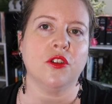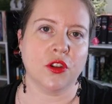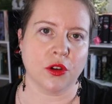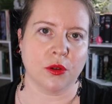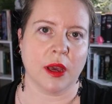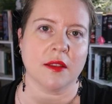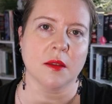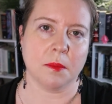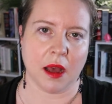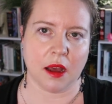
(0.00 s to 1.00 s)
to as
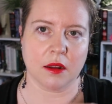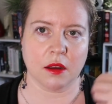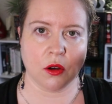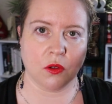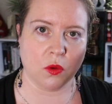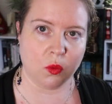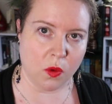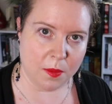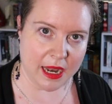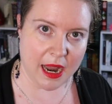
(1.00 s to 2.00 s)
the partner of
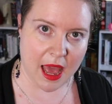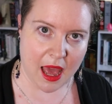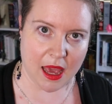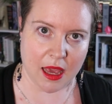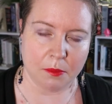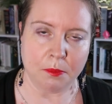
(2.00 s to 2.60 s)
woman A.